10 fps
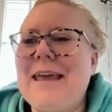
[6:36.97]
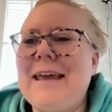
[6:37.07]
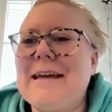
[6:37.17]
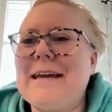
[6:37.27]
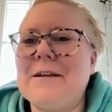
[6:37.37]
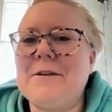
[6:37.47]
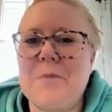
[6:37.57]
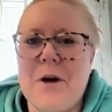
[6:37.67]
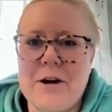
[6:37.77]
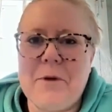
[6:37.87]

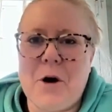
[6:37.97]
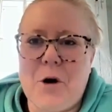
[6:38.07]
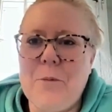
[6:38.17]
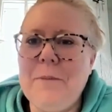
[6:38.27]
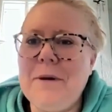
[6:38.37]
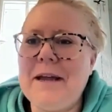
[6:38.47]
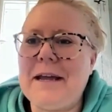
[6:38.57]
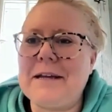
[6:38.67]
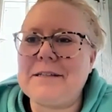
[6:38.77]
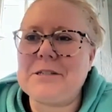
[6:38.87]
and brought him home
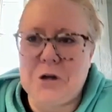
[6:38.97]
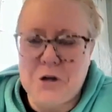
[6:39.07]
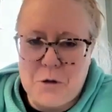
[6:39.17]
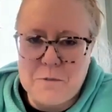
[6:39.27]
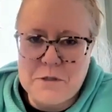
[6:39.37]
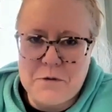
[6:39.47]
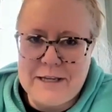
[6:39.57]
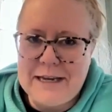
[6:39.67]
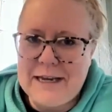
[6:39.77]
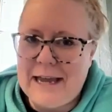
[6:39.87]
and started
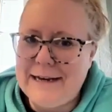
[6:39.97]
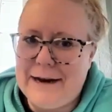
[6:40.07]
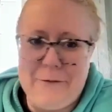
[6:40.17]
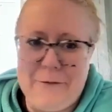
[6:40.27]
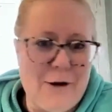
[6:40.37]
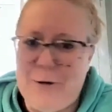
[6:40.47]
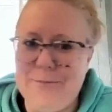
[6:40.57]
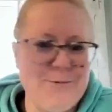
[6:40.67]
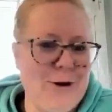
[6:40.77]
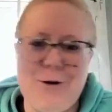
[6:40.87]
homeschooling again. And I went,
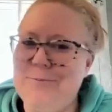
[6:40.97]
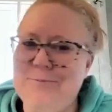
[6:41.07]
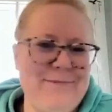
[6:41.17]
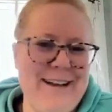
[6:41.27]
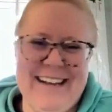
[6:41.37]
oh, nope.